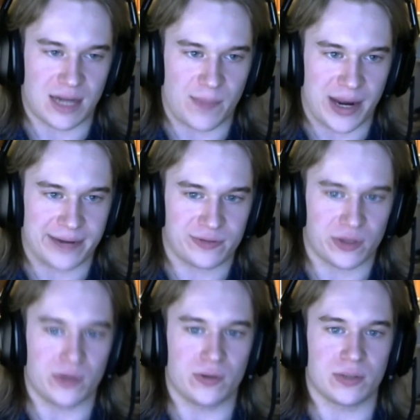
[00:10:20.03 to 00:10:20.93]
and I made a
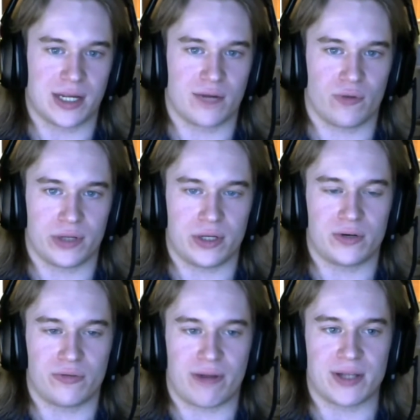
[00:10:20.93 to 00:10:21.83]
few like really
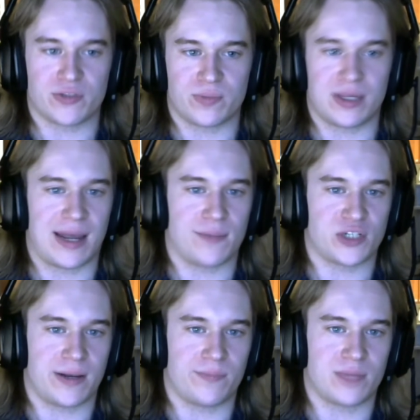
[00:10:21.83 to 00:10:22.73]
good friends from the game
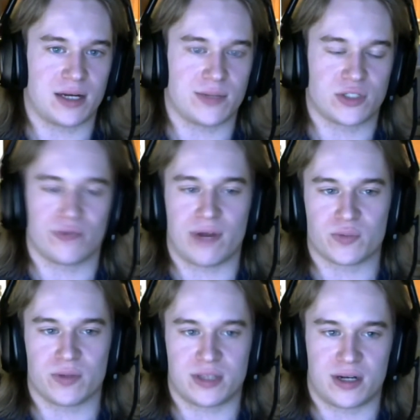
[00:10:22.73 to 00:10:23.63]
jam that I'm still
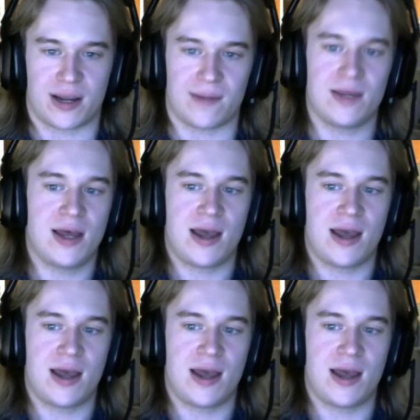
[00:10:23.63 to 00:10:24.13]
friends with today.